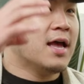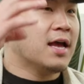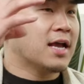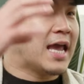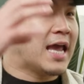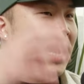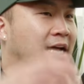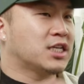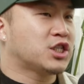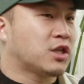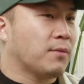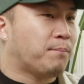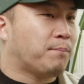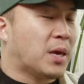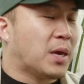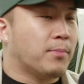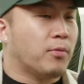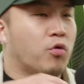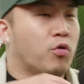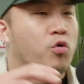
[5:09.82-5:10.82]
catch the
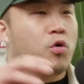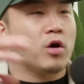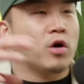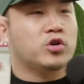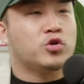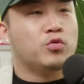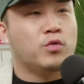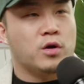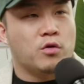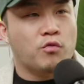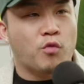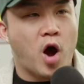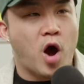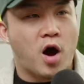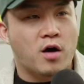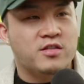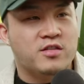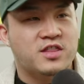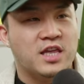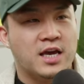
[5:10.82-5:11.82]
people who are doing
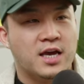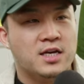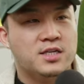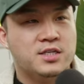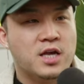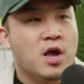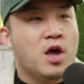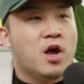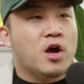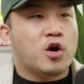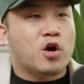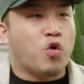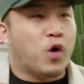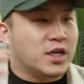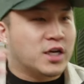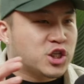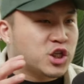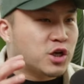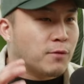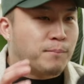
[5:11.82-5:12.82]
wrong things,
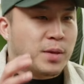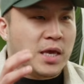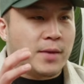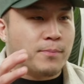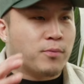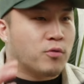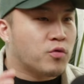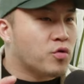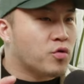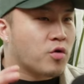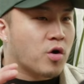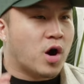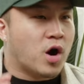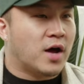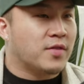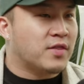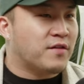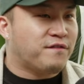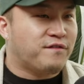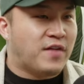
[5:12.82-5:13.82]
question people who are
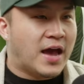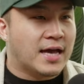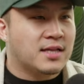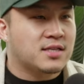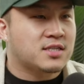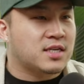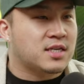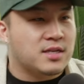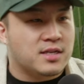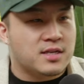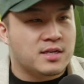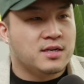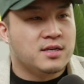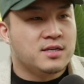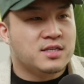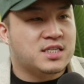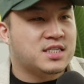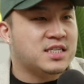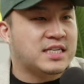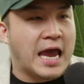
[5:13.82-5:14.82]
on the fence and
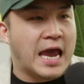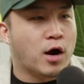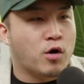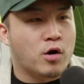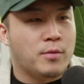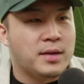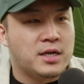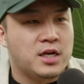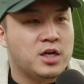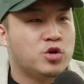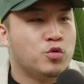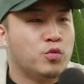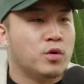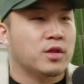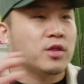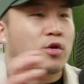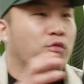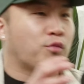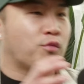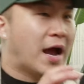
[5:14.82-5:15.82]
scare them into
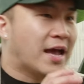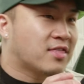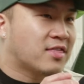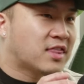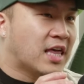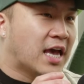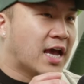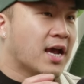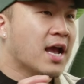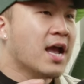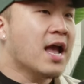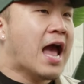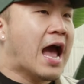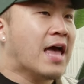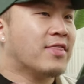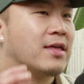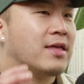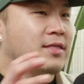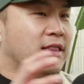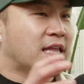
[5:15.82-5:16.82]
doing the right thing, and
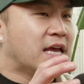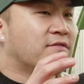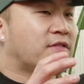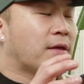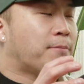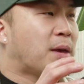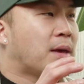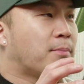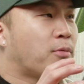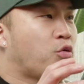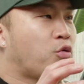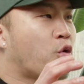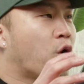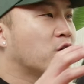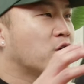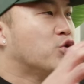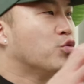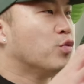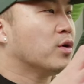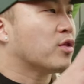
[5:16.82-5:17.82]
then leave the people who are
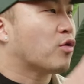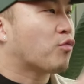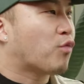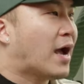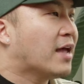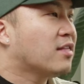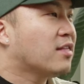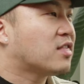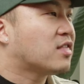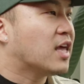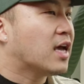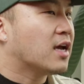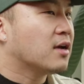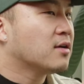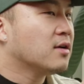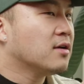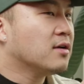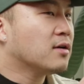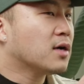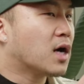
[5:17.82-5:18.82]
doing the right thing
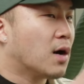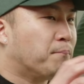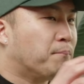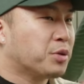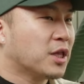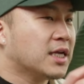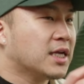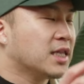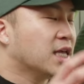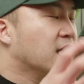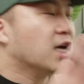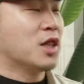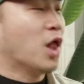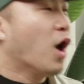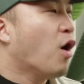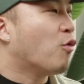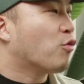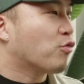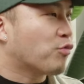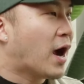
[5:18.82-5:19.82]
completely
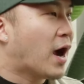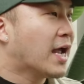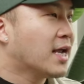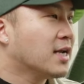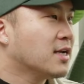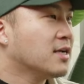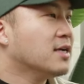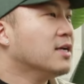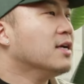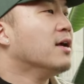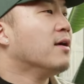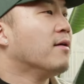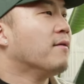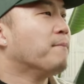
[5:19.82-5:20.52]
alone, right? Right.